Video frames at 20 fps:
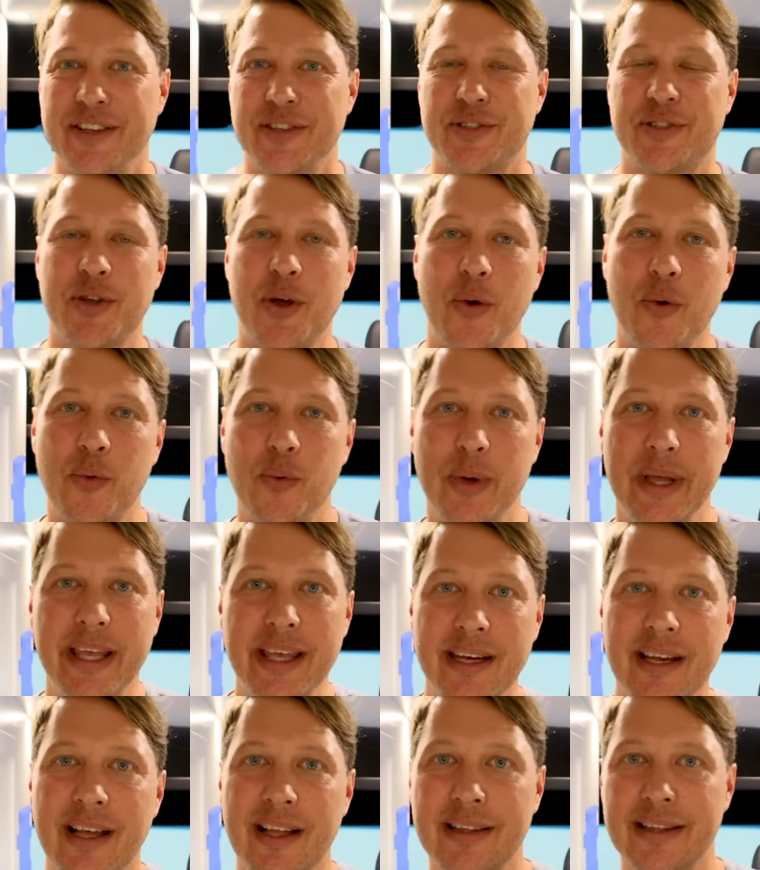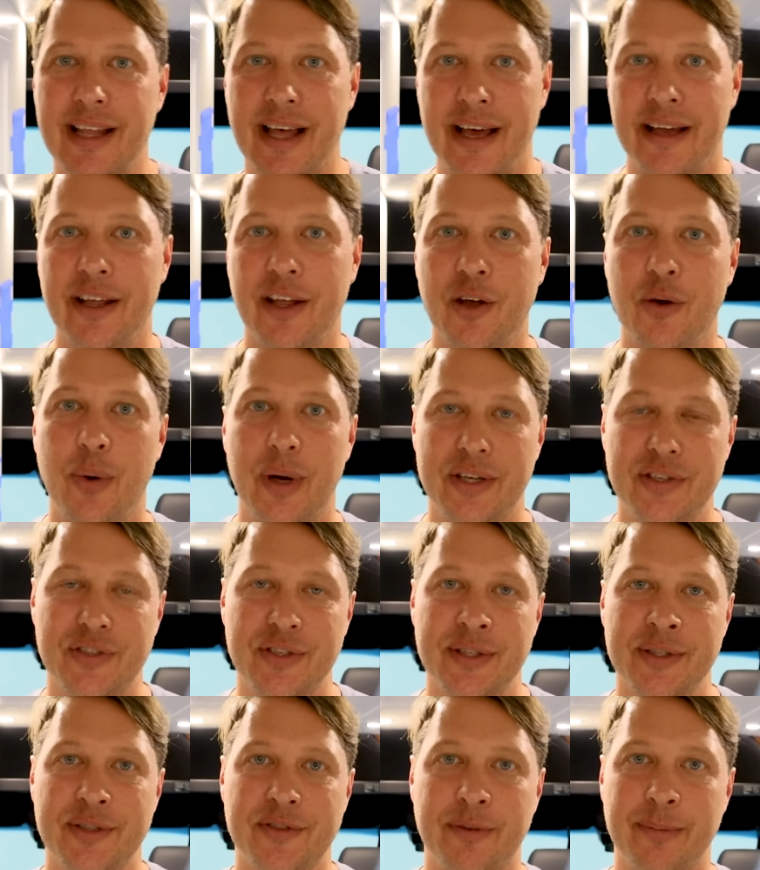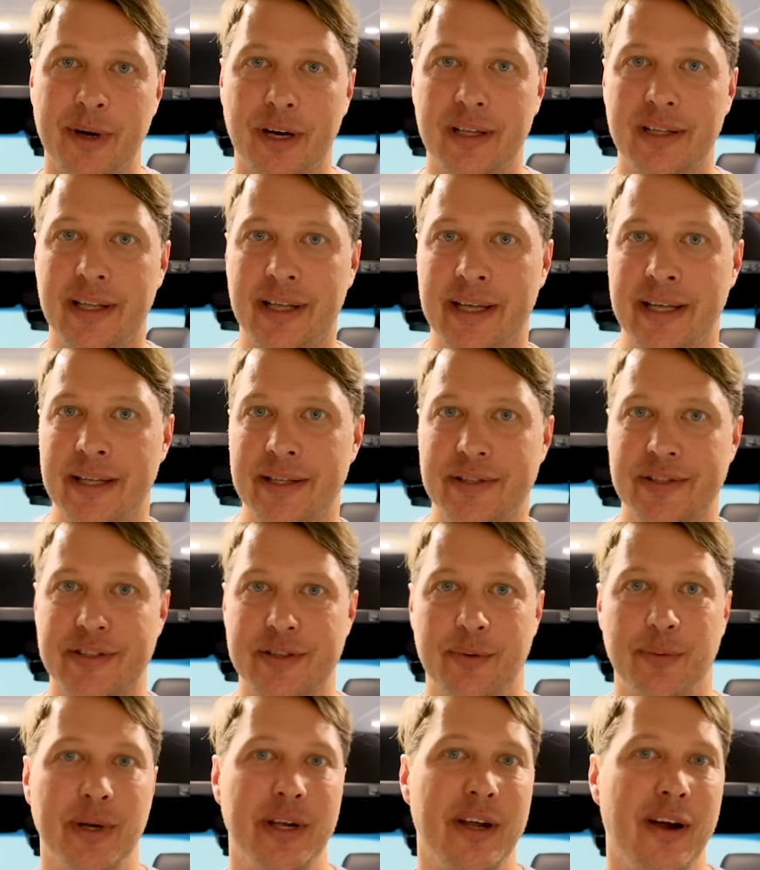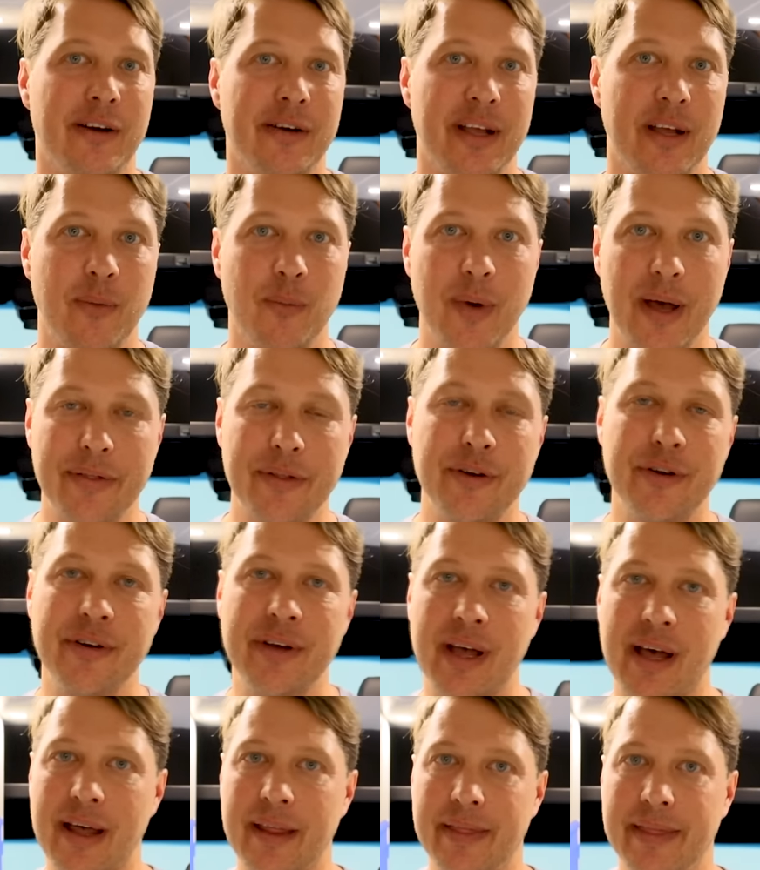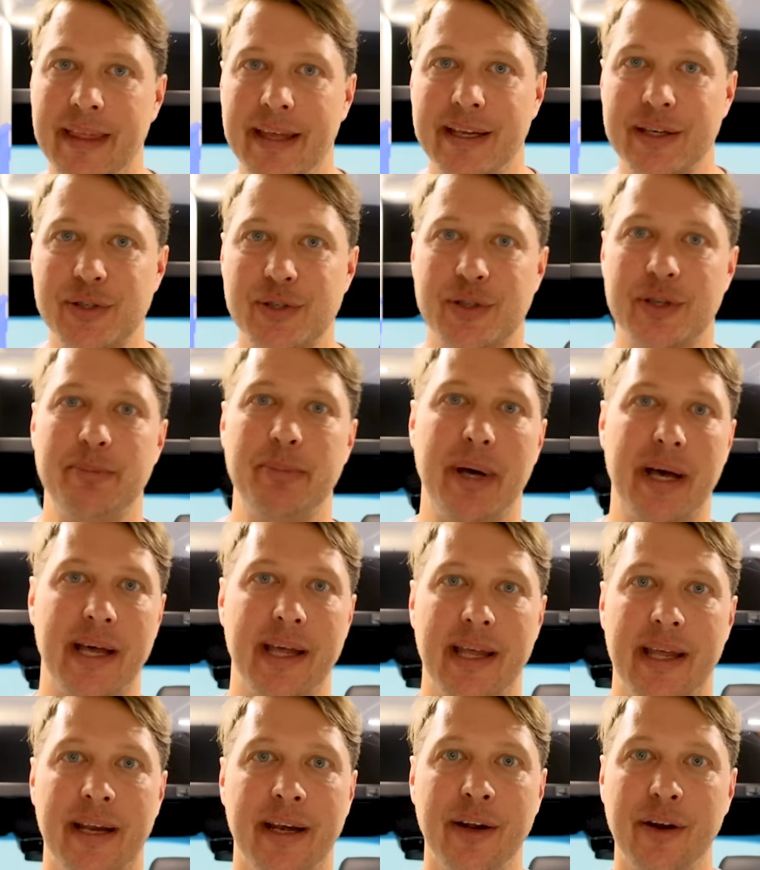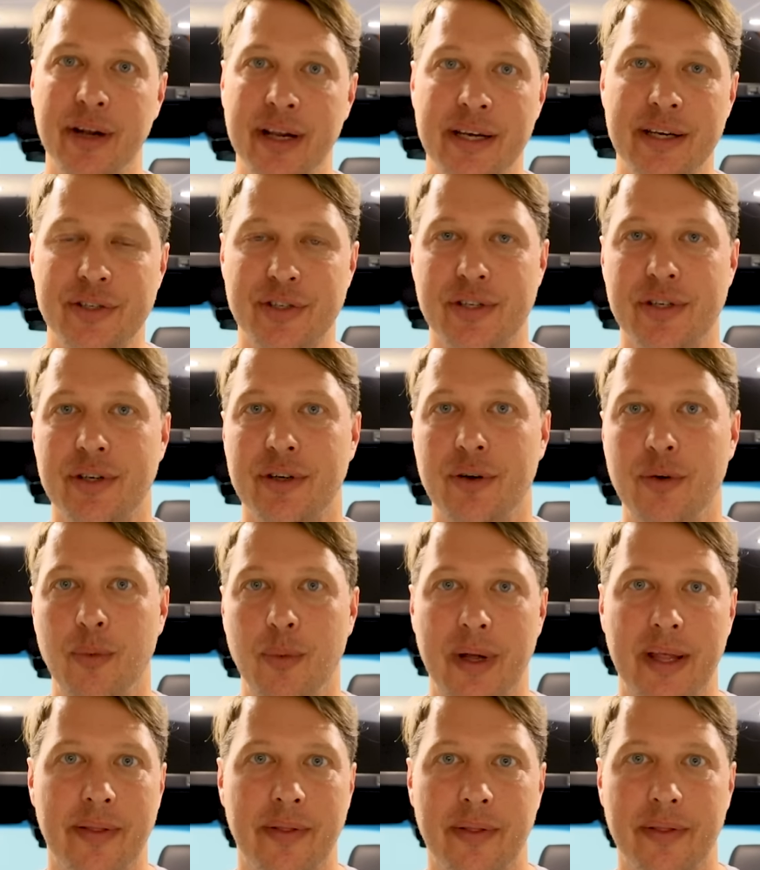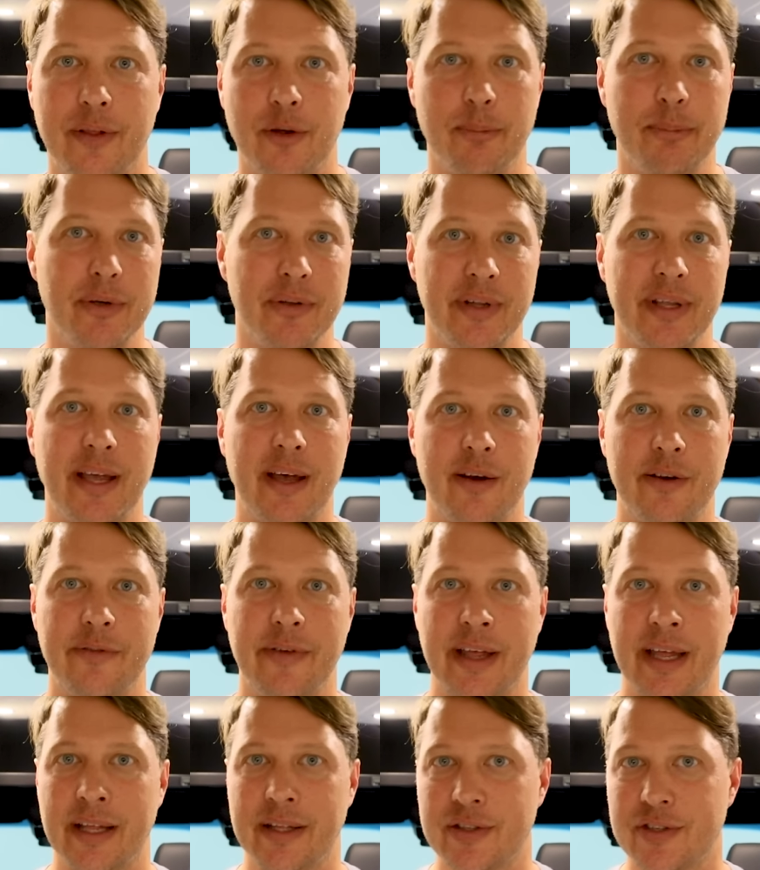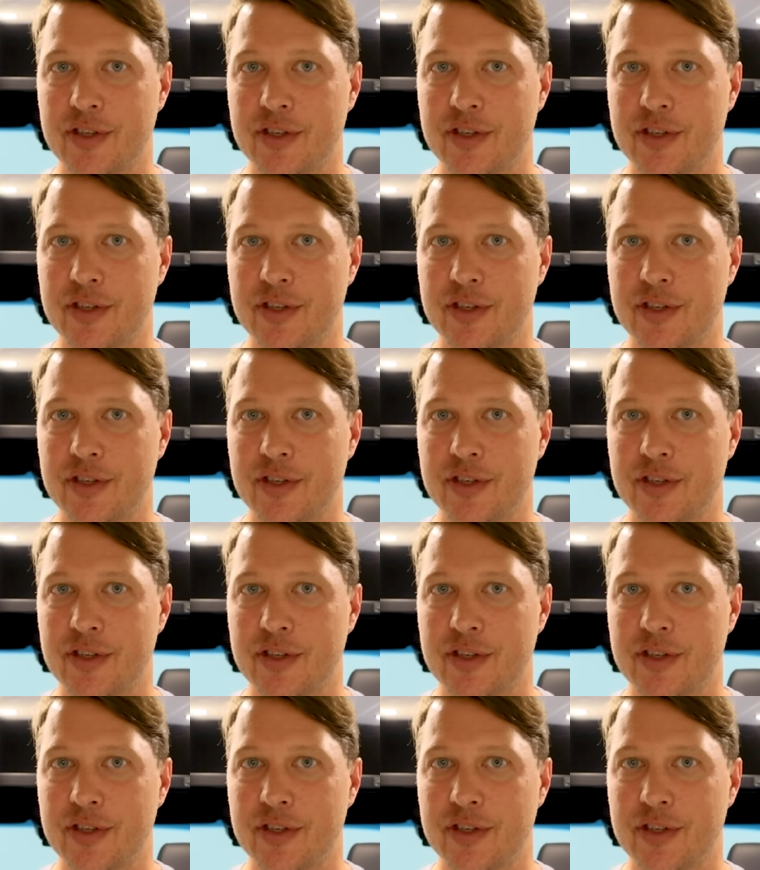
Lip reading: So we get a lot of questions from our clients regarding whether or not they should buy an air conditioner when they're building out a van.